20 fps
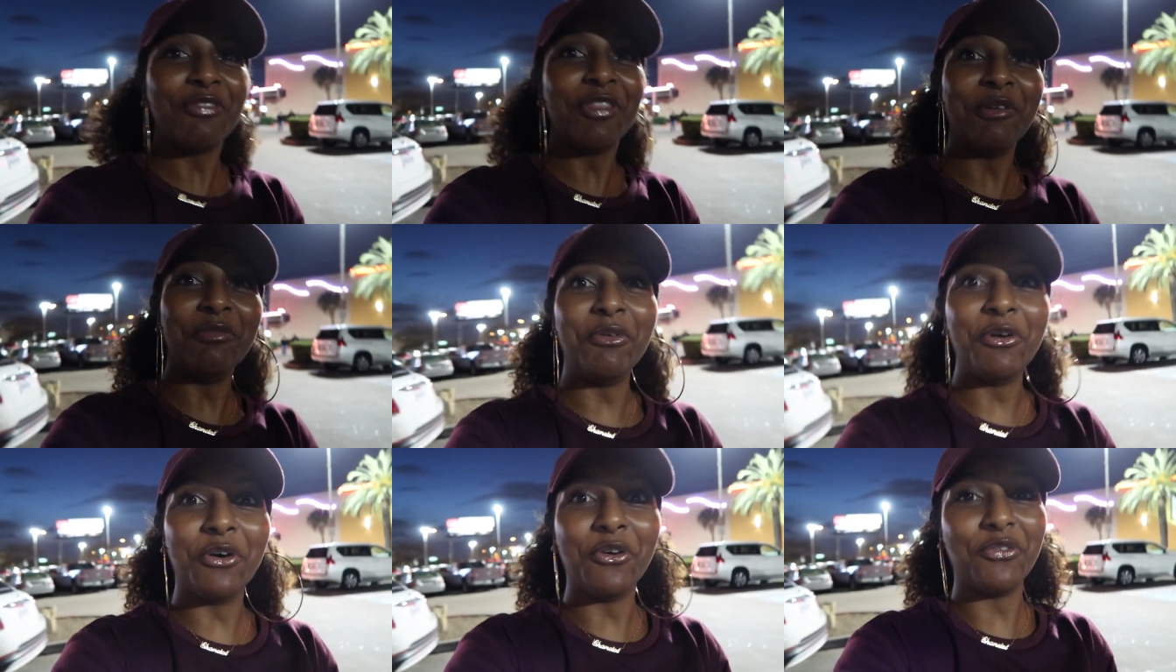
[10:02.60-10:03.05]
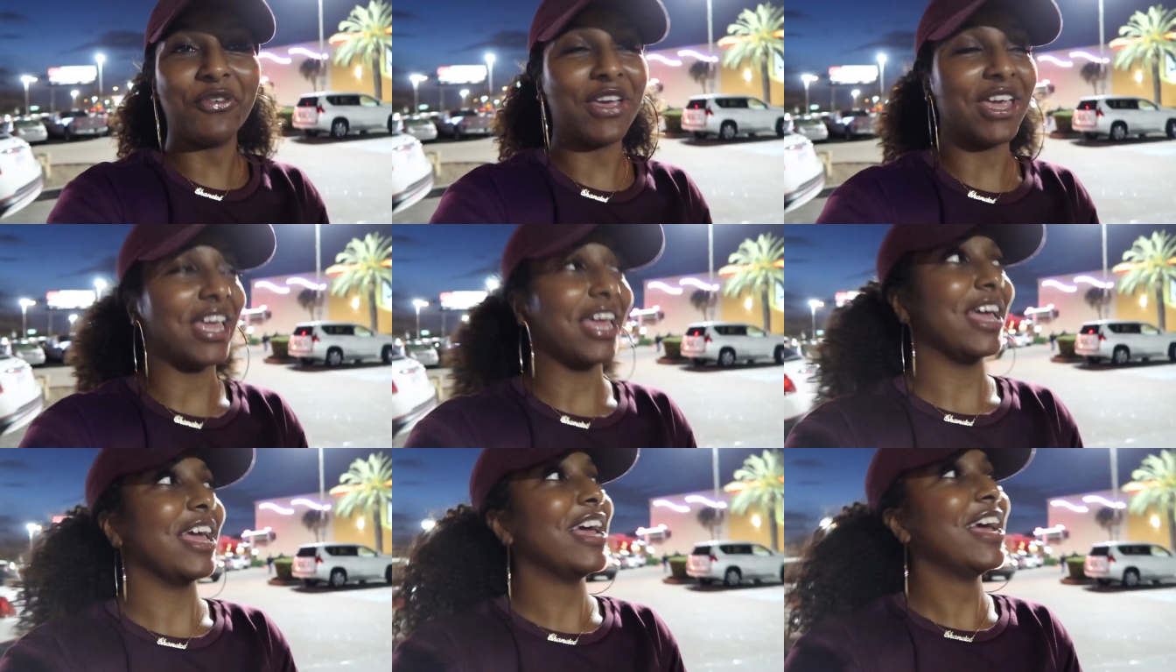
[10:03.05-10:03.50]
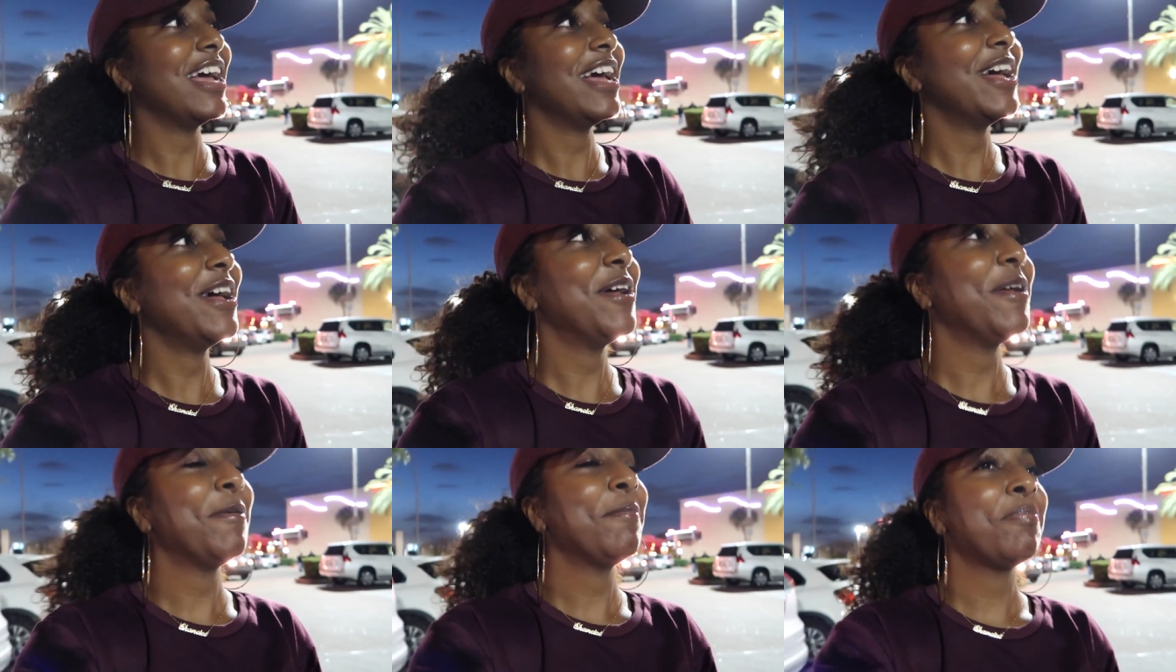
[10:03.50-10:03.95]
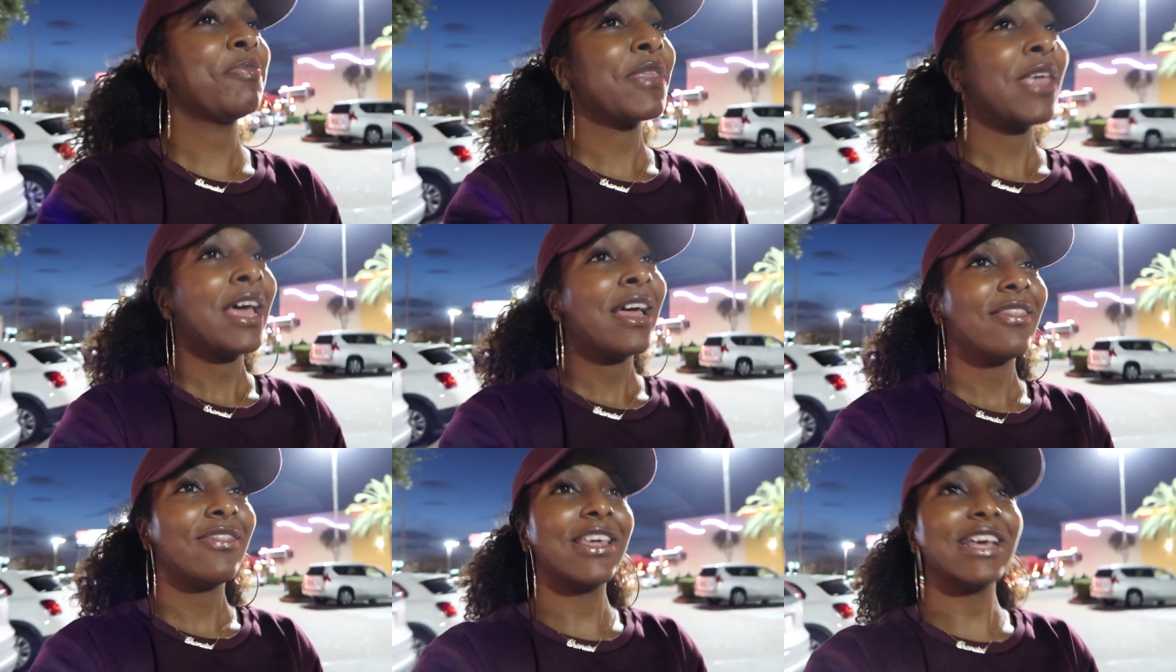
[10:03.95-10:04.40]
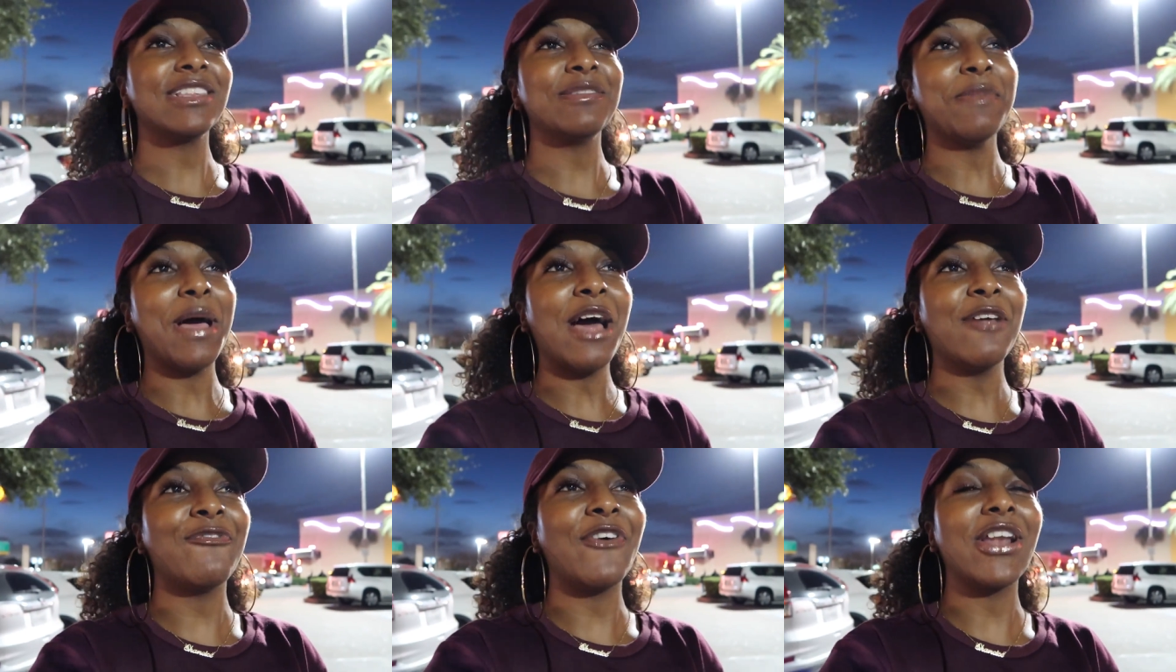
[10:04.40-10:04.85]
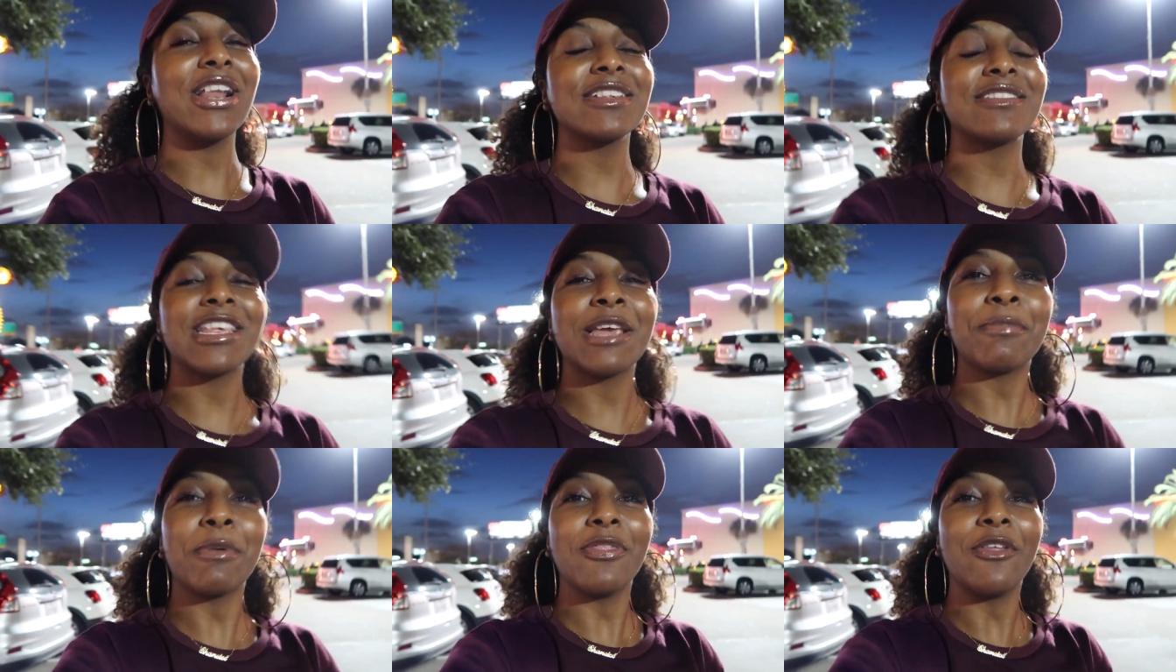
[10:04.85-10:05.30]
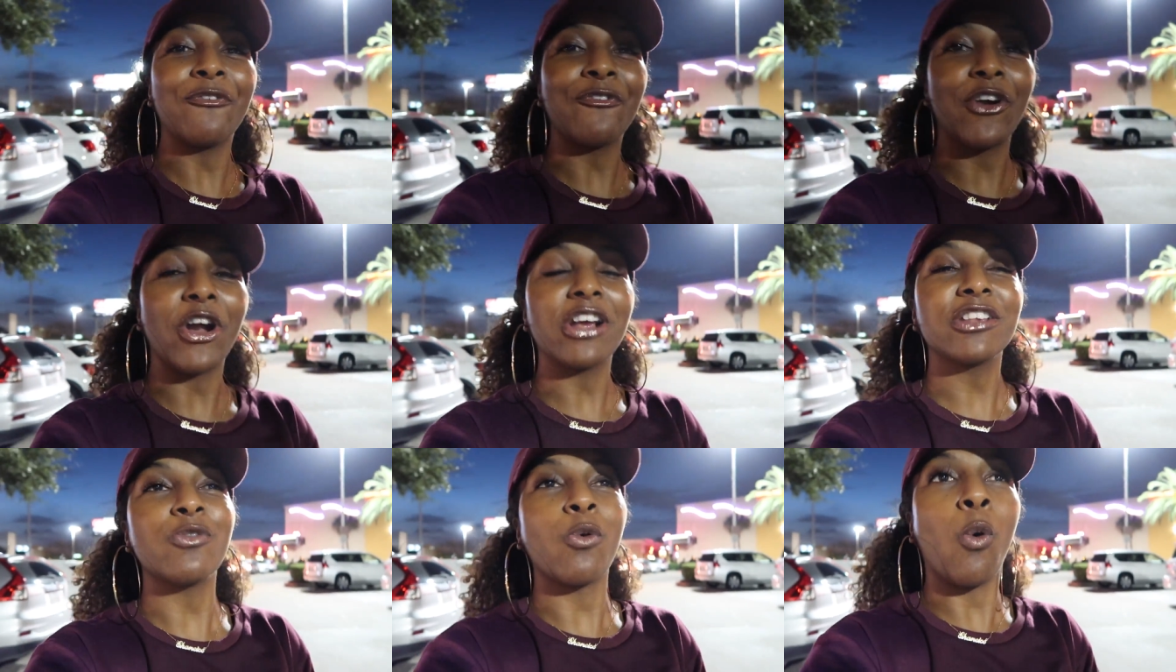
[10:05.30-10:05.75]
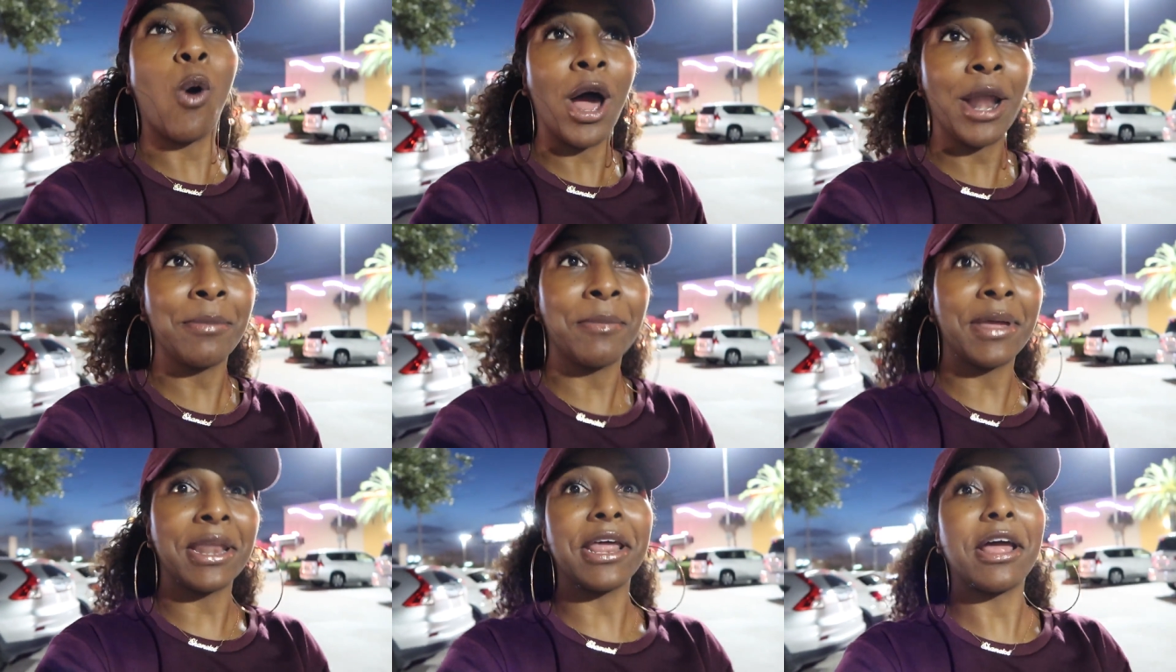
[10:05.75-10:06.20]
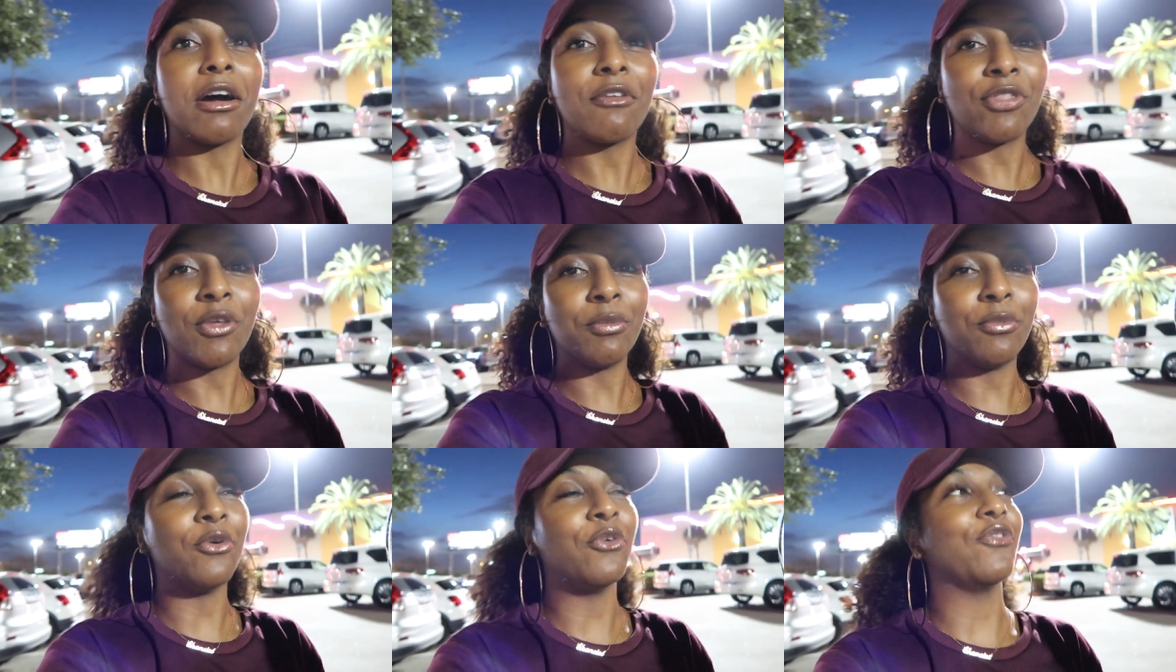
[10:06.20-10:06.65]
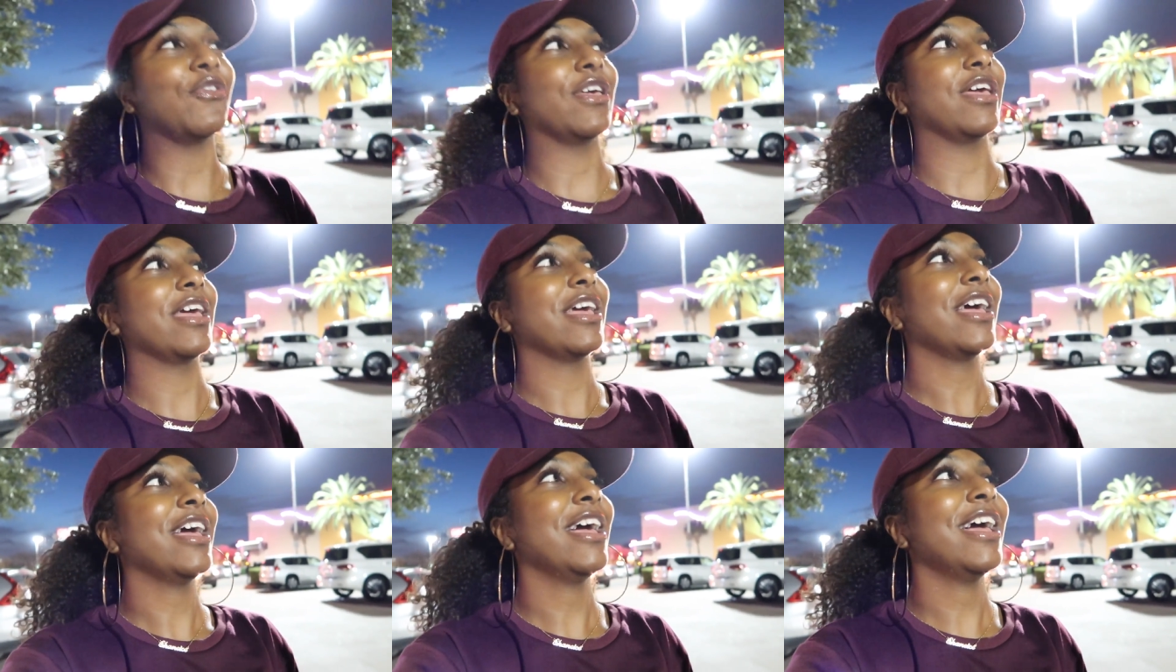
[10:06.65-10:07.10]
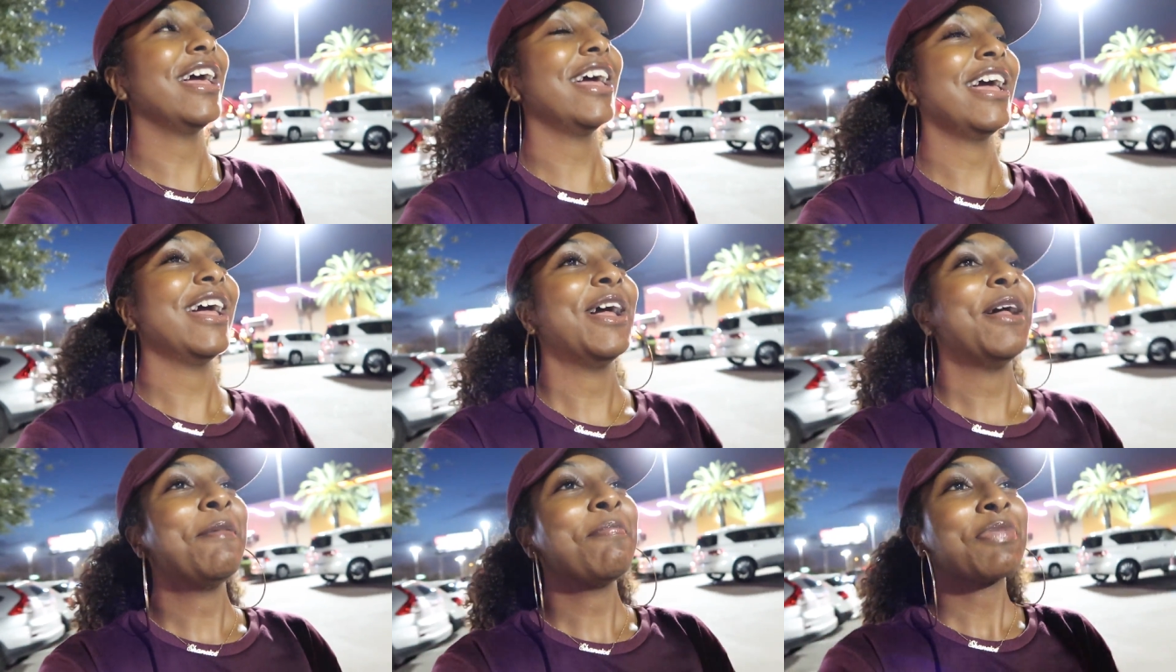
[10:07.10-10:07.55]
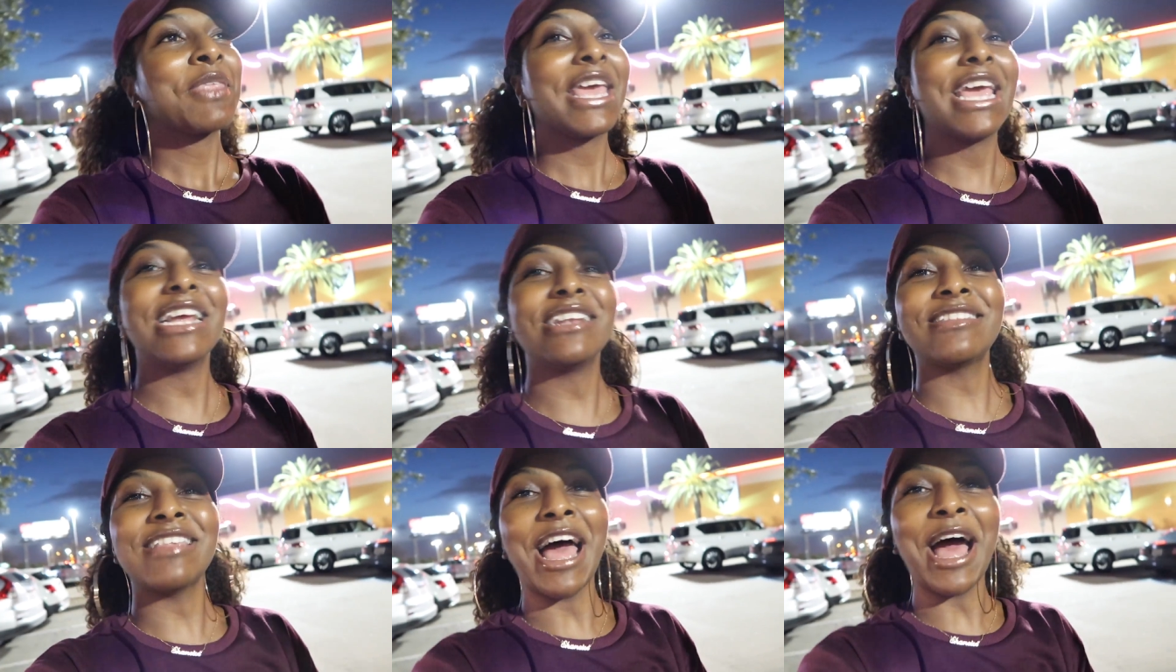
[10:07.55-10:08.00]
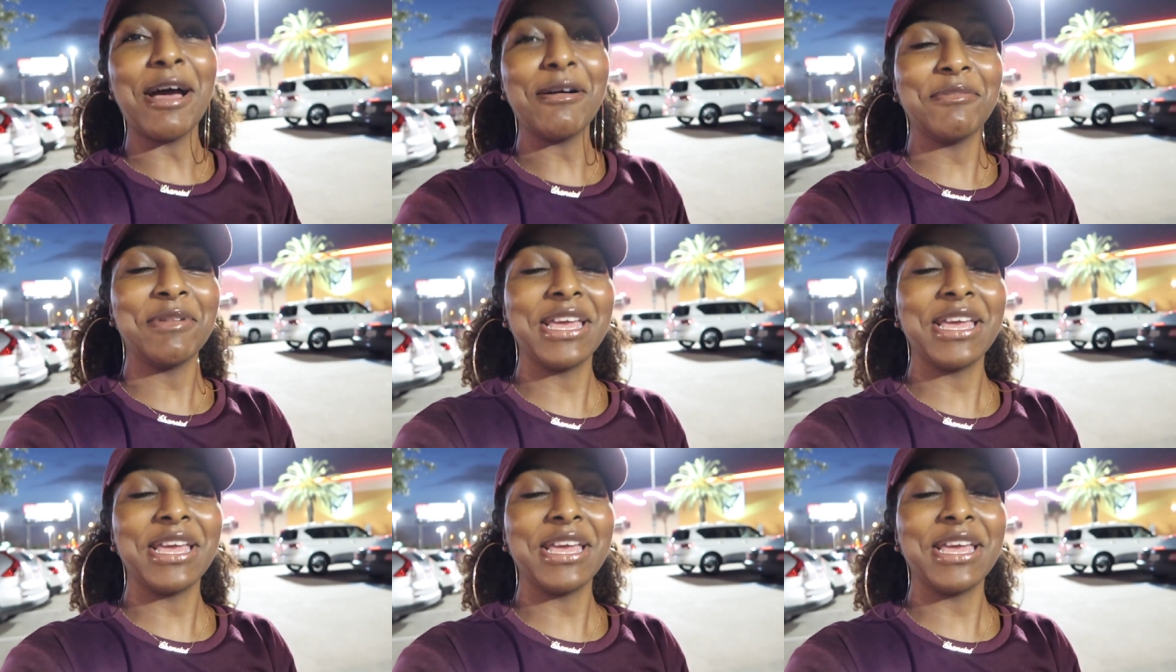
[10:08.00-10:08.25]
of the movie. This man fell asleep in the first 1 minute of the movie. I swear, man.